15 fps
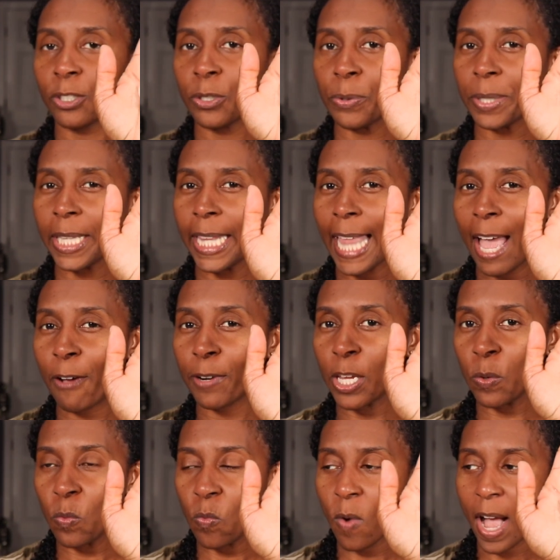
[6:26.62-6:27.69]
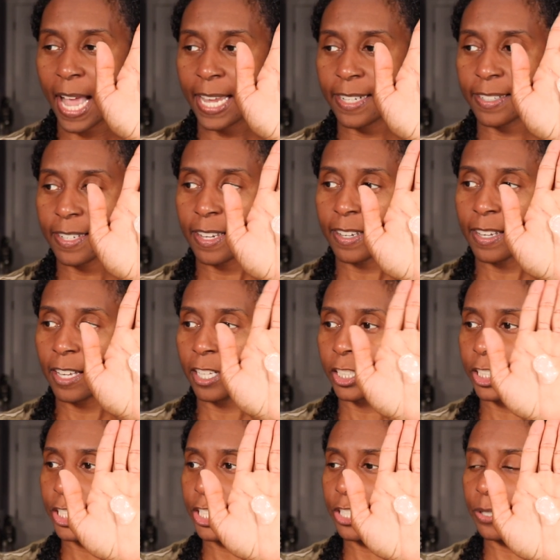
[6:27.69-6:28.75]
cloudy white
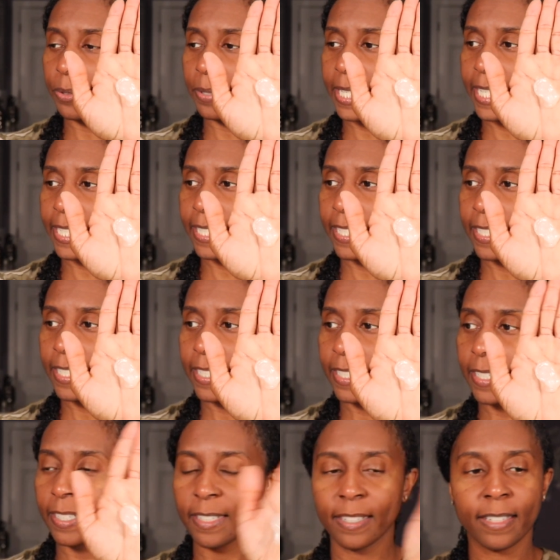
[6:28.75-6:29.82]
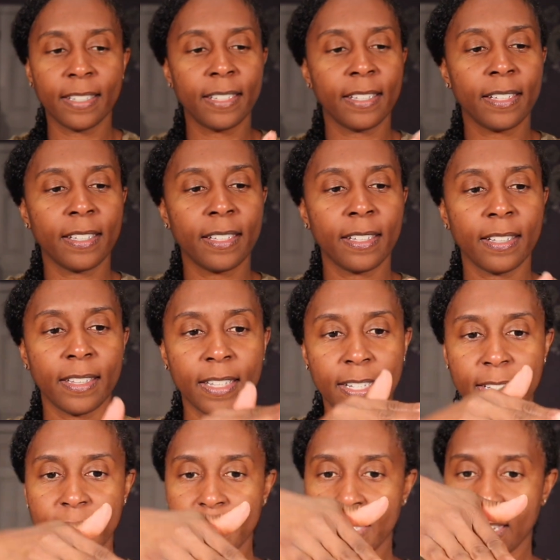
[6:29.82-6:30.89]
color to it.
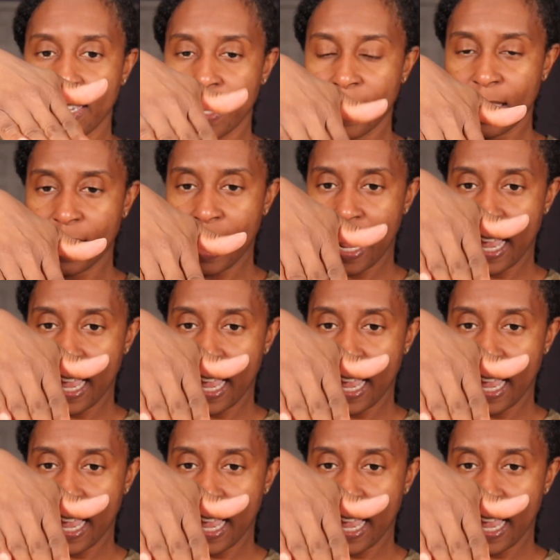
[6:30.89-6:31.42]
Let's see, it